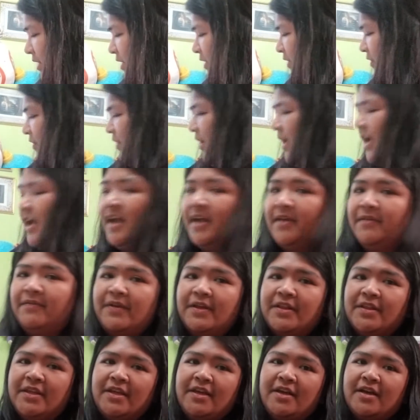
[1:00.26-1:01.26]
so yeah, I
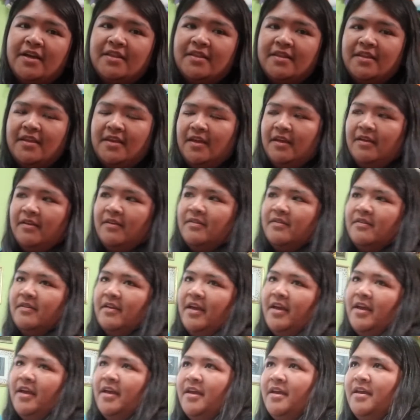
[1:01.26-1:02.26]
finally got these
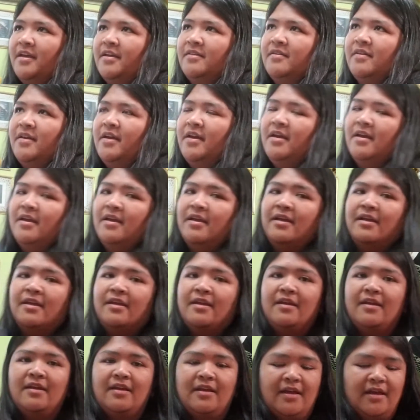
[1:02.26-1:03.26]
and
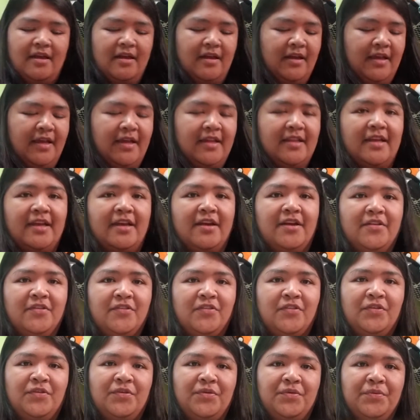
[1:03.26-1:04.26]
again, I got
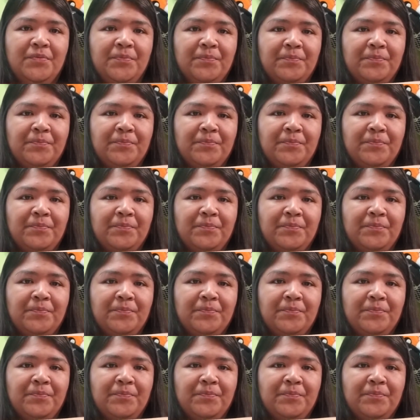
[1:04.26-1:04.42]
two.